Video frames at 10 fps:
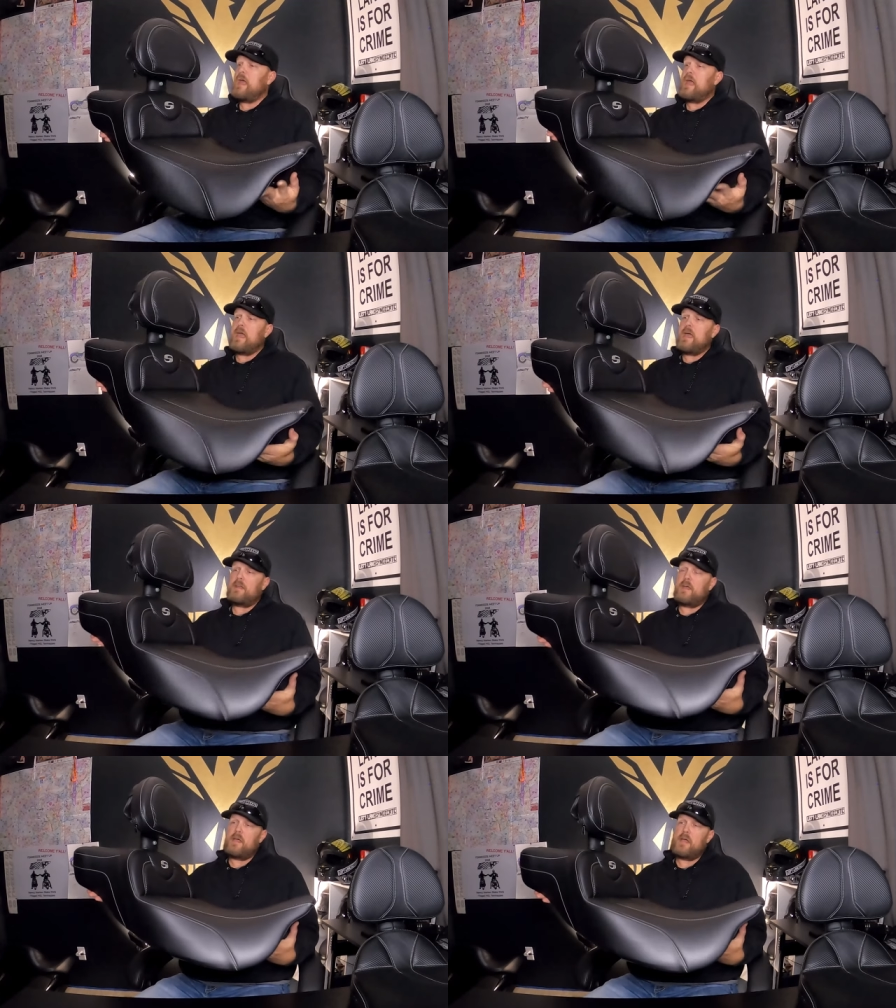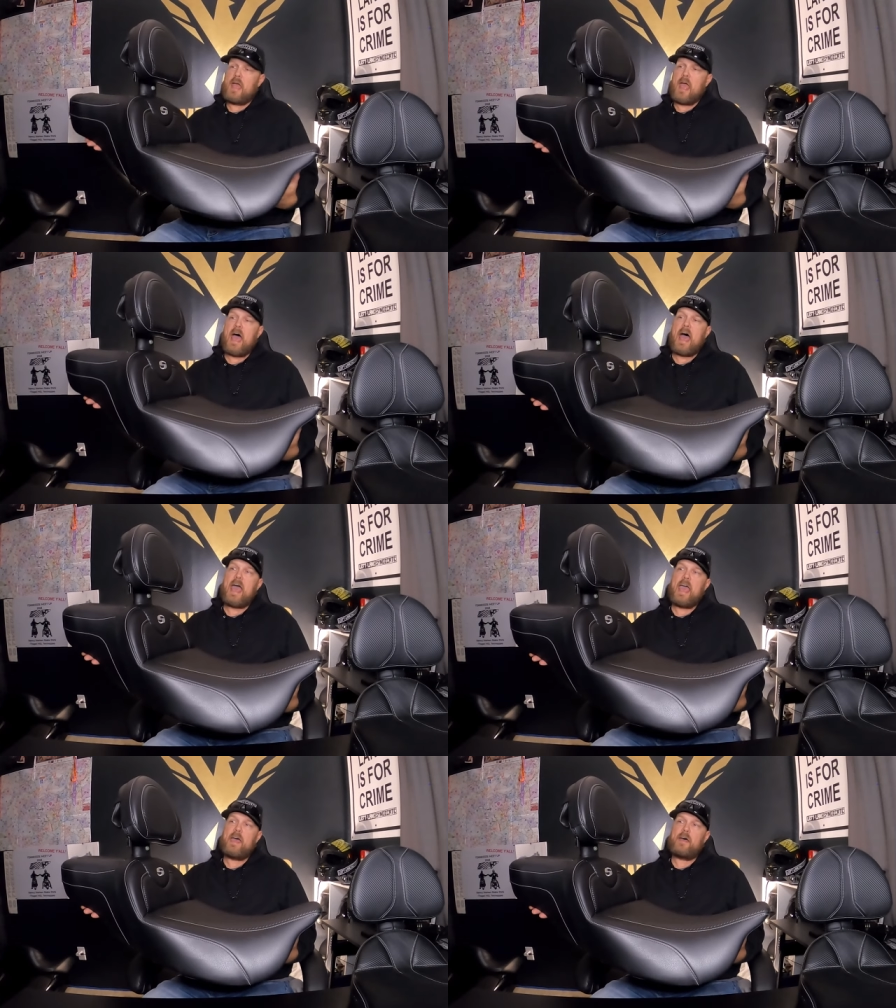And
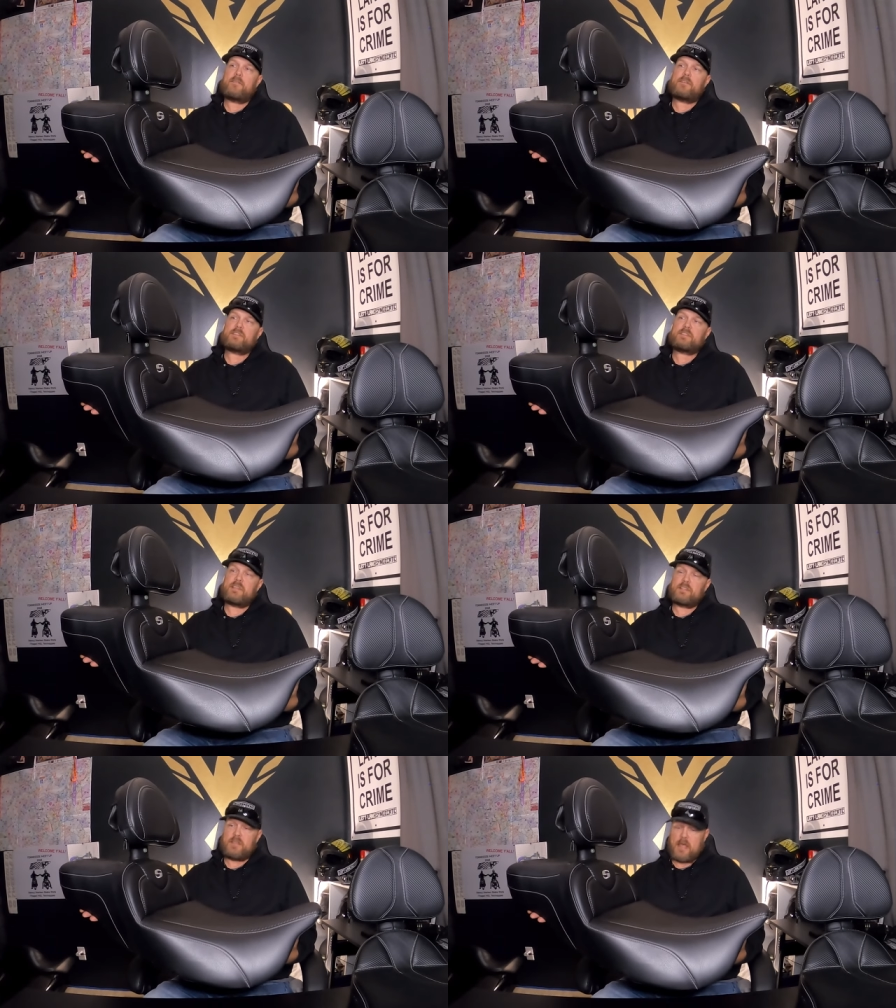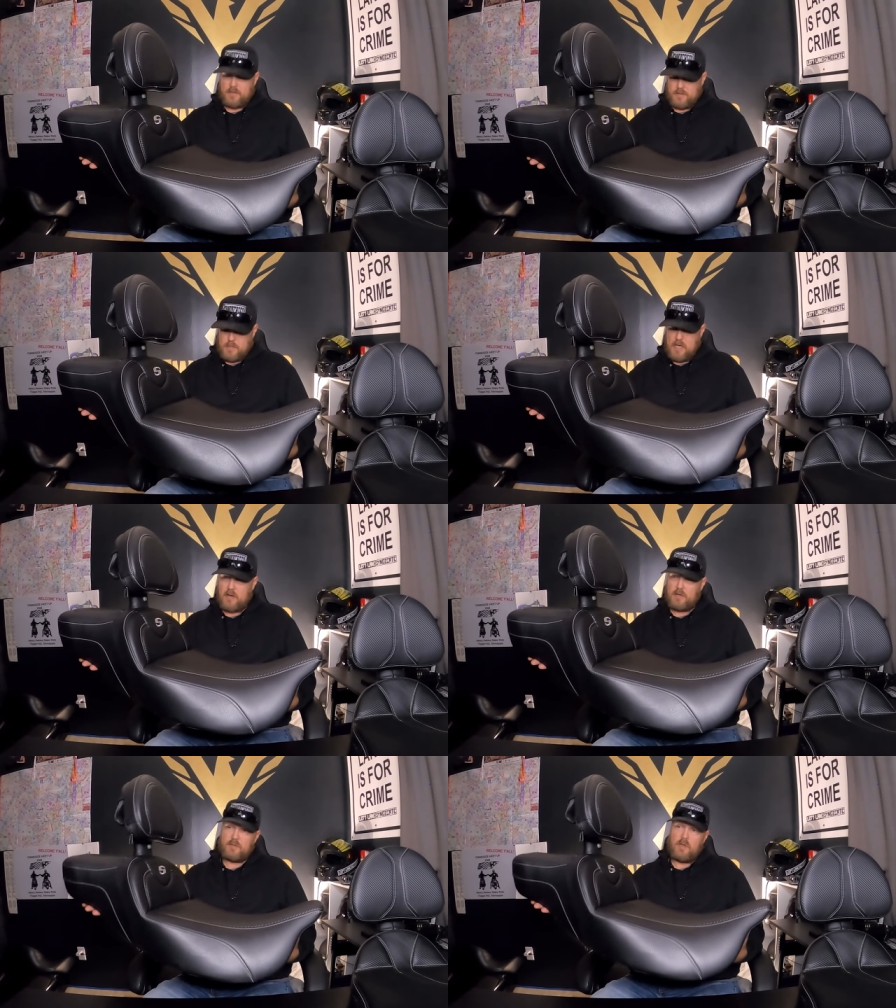I have 6,000
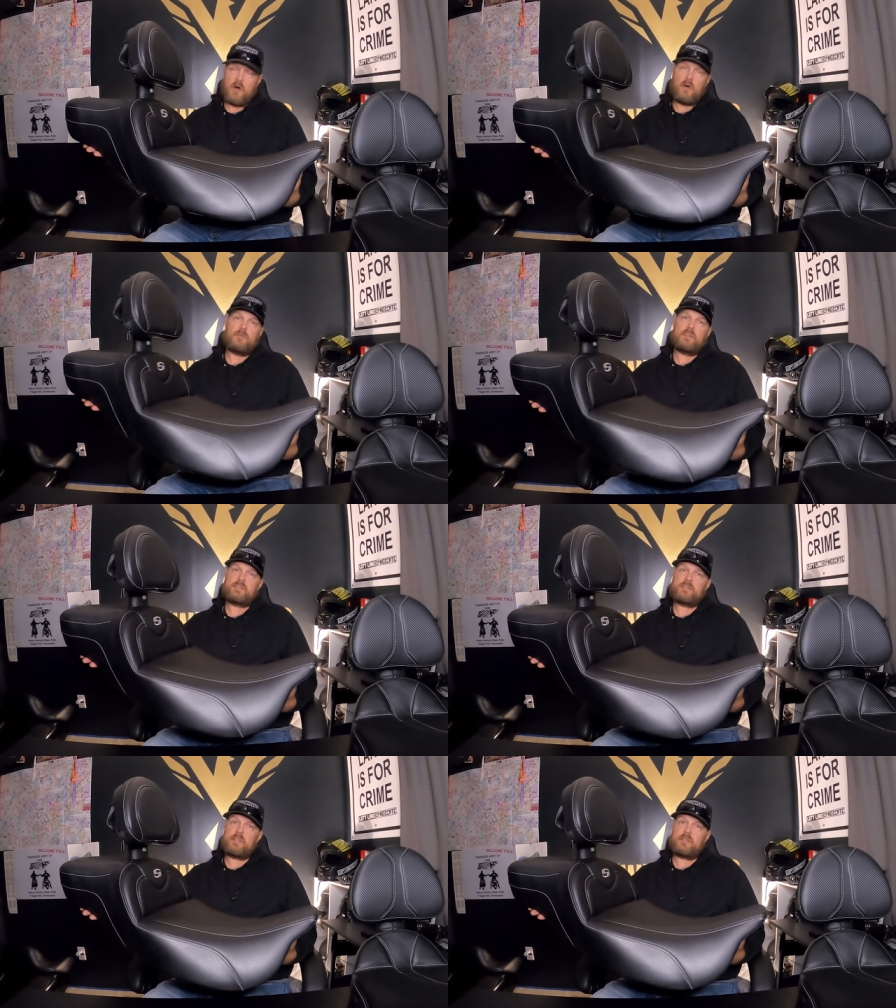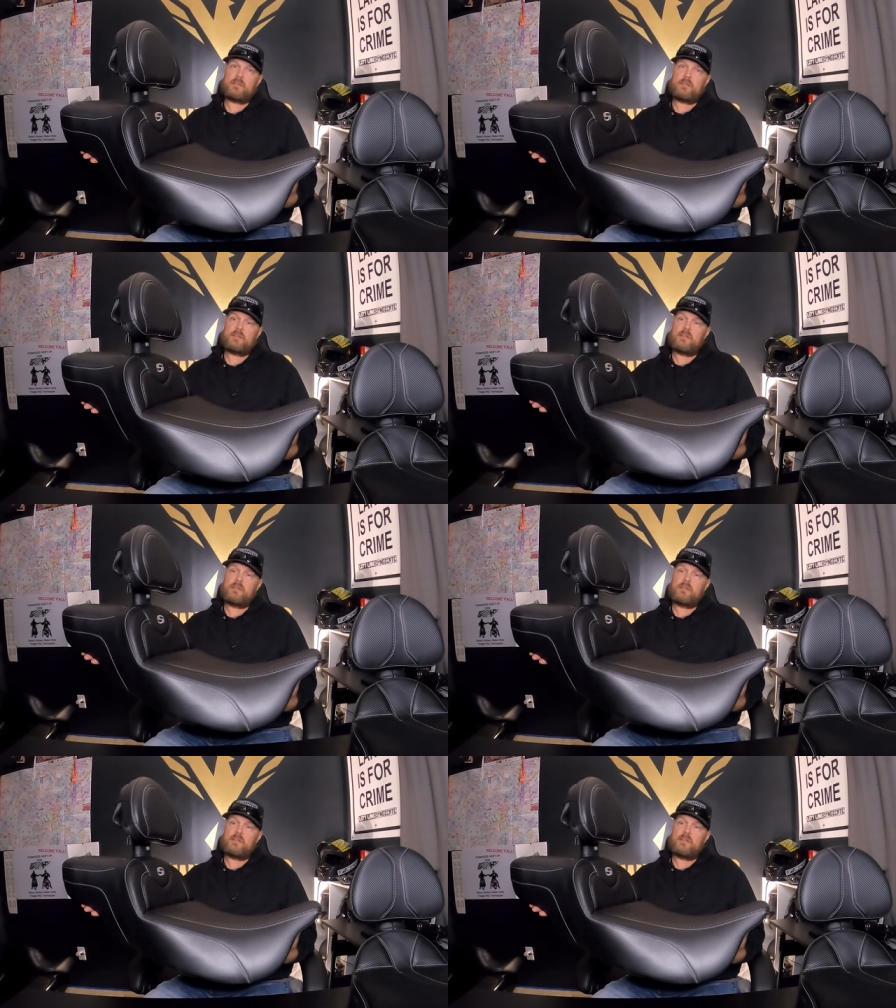miles on this seat